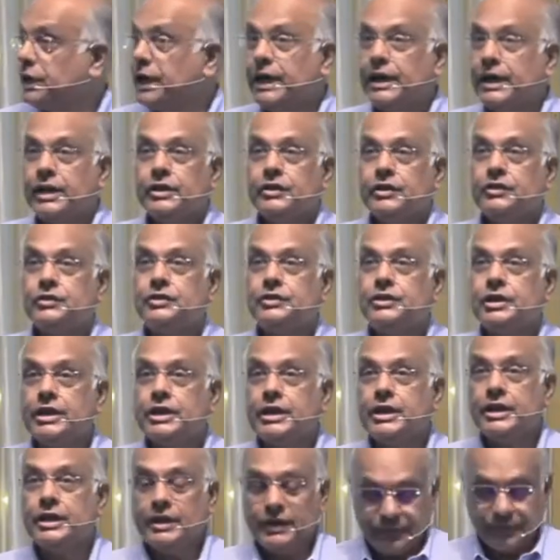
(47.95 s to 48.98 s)
is the
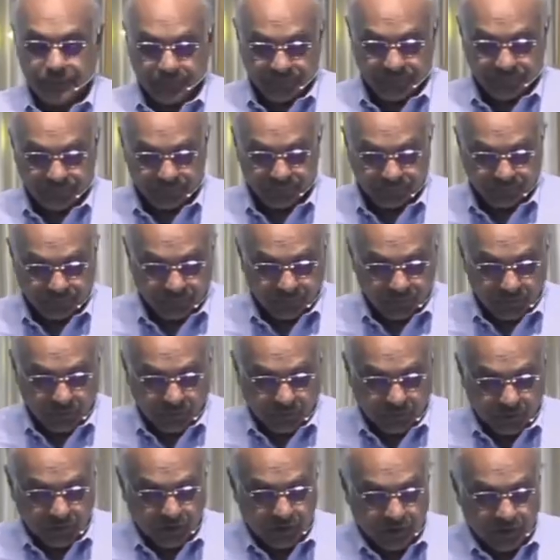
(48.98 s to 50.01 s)

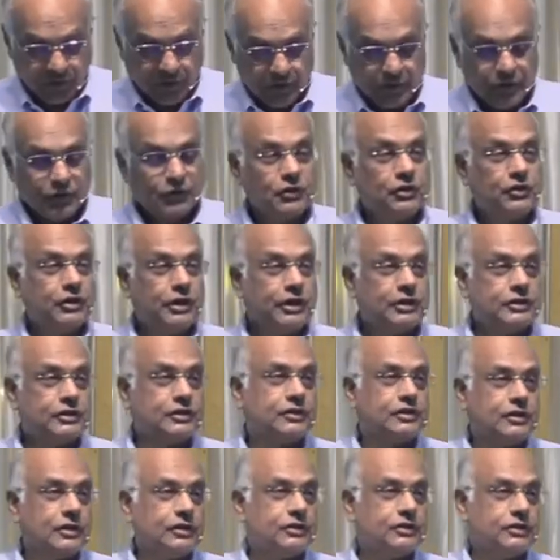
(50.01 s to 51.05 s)

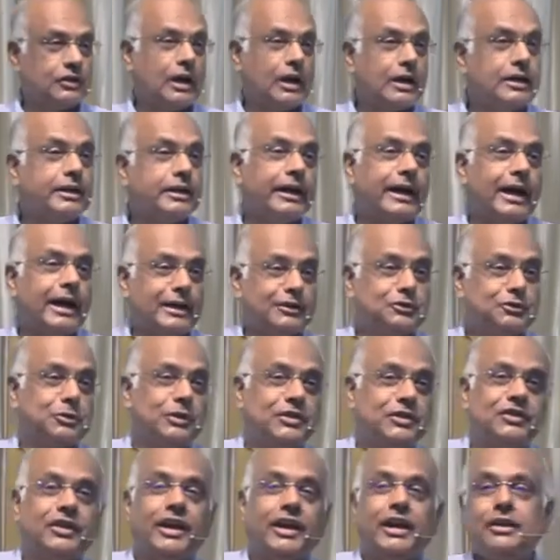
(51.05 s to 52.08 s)
sixth Sunday, as we
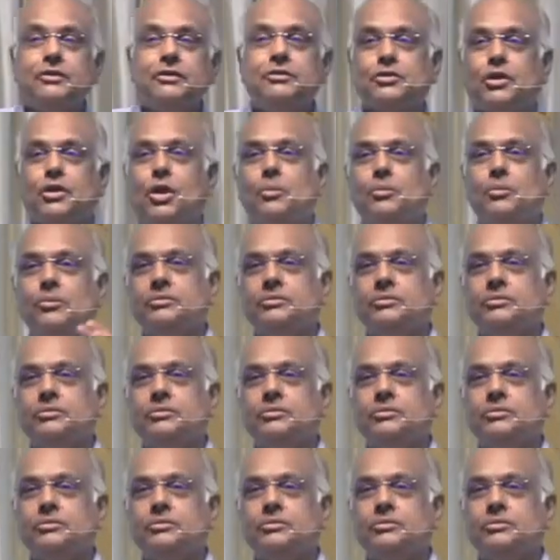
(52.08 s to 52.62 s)
say, from